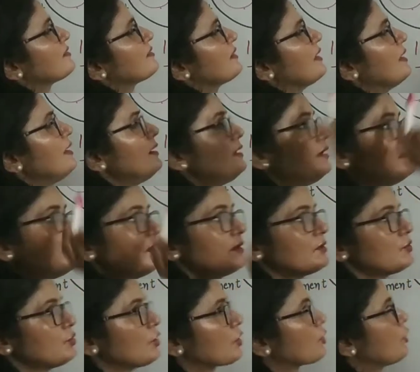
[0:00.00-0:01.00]
say
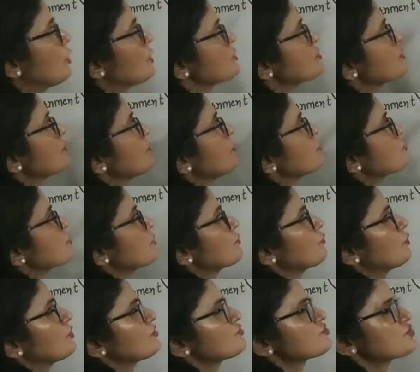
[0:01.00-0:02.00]
the contribution
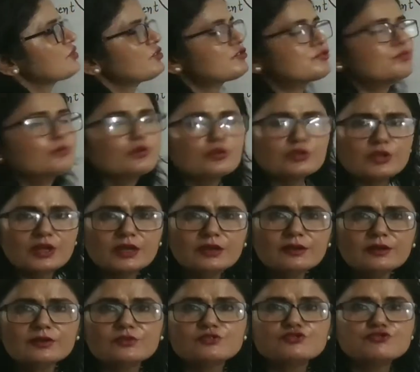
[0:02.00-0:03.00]
was just more than
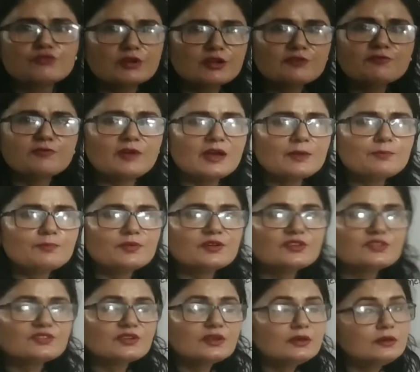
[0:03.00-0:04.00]

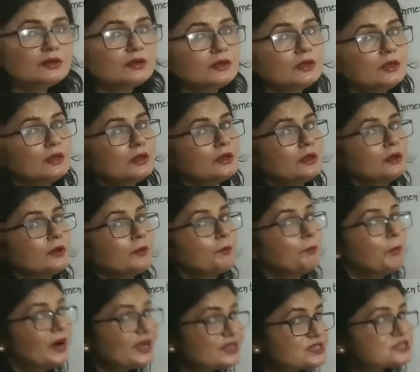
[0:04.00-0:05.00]
25%
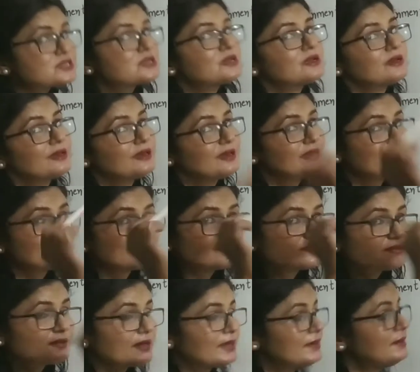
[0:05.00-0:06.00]
but less
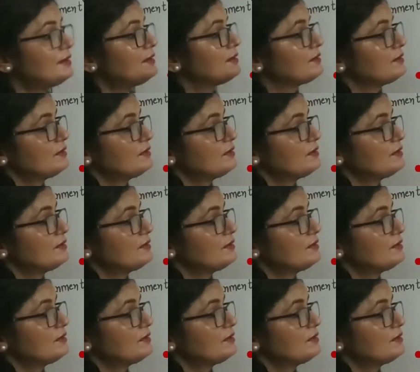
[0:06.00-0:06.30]
than